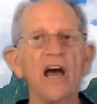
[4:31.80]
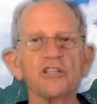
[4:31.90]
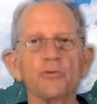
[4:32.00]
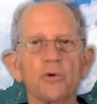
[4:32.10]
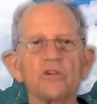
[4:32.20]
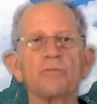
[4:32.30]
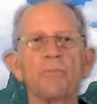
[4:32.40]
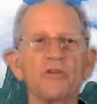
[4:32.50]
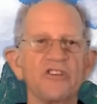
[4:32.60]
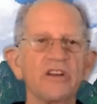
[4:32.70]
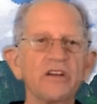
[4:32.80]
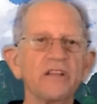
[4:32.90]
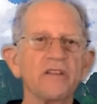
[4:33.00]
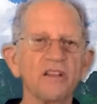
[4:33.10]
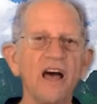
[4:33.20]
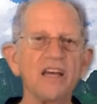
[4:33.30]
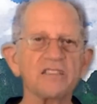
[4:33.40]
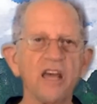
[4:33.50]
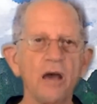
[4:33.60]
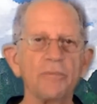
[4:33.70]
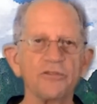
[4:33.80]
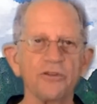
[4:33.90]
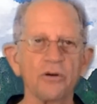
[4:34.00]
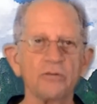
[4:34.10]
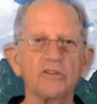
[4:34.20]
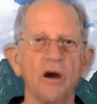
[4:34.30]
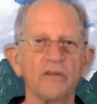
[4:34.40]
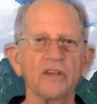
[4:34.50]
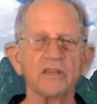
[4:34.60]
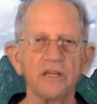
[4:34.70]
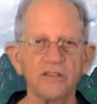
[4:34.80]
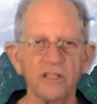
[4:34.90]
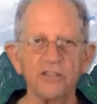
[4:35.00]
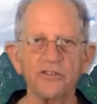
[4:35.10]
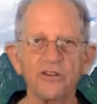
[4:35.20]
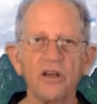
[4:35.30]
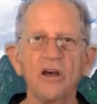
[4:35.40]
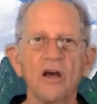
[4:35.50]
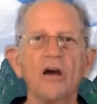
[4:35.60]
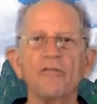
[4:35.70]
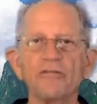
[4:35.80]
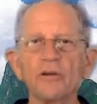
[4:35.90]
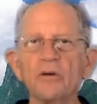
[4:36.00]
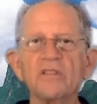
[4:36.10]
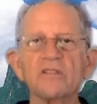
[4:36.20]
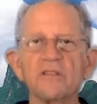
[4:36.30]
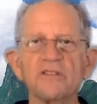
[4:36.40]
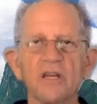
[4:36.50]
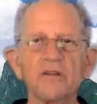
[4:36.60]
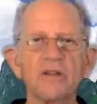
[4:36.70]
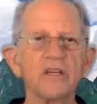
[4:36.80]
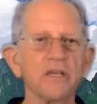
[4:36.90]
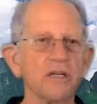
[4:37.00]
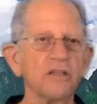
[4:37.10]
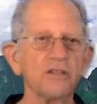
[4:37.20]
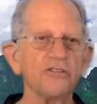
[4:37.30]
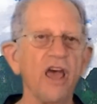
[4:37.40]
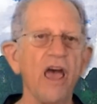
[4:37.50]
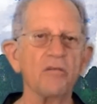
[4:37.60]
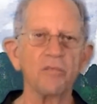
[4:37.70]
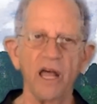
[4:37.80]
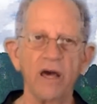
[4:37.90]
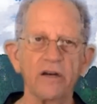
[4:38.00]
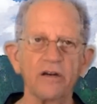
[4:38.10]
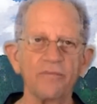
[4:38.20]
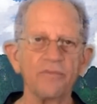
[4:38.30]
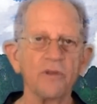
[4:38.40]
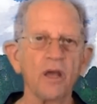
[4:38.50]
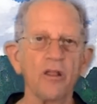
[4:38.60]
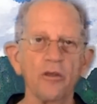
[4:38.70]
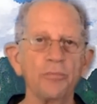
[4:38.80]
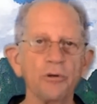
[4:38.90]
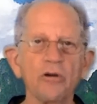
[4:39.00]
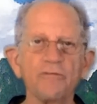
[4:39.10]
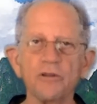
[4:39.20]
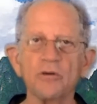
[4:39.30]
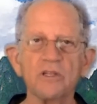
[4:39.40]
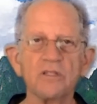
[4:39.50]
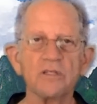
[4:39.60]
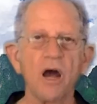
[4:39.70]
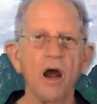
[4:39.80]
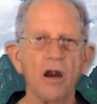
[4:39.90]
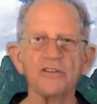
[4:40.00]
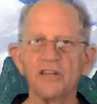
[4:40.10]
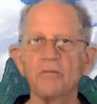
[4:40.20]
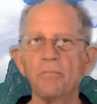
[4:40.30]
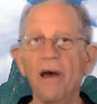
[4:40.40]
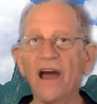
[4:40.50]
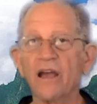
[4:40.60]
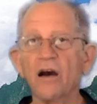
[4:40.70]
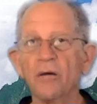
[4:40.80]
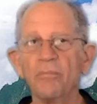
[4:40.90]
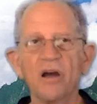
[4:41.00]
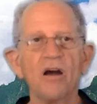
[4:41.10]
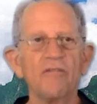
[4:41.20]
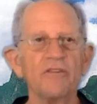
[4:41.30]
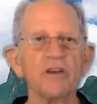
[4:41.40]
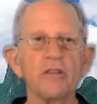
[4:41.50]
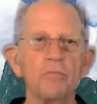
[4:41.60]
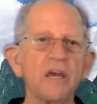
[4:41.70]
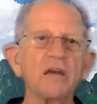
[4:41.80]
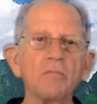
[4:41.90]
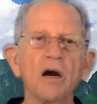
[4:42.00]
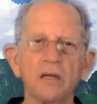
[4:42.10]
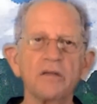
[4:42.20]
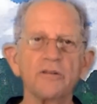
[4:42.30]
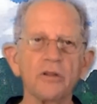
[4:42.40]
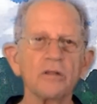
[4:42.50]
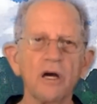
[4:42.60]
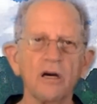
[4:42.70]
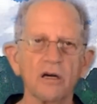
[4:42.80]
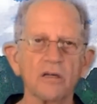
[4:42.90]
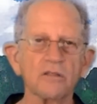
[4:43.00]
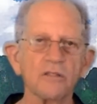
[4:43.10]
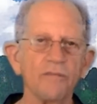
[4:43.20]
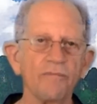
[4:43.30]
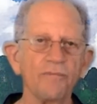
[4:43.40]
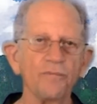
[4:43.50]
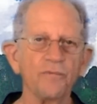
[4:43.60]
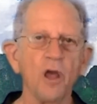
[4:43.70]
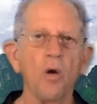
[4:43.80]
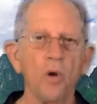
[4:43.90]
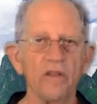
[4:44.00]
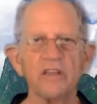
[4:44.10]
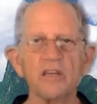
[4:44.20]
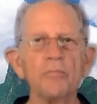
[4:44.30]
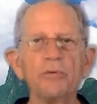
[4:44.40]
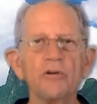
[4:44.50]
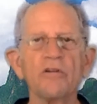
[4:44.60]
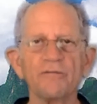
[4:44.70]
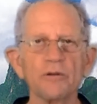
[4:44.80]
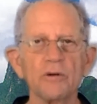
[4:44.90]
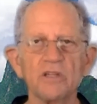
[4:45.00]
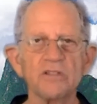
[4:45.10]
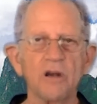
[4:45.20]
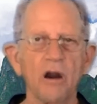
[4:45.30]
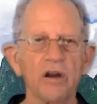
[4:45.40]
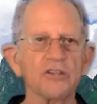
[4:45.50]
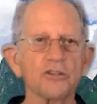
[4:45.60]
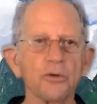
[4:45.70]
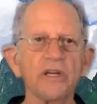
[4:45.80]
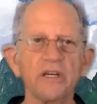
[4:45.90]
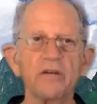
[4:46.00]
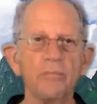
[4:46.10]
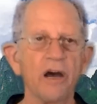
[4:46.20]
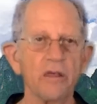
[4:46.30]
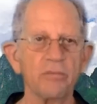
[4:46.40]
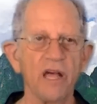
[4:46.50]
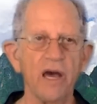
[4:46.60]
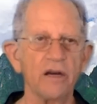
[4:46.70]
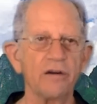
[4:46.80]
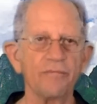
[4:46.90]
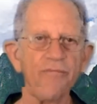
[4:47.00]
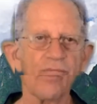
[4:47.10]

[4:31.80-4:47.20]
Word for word: As was presented in the last episodes on the kidneys, fluids descend to the kidneys and bladder. The pure fluids are sent back up via the Ming Mun to the lungs, while the impure fluids are excreted by the bladder.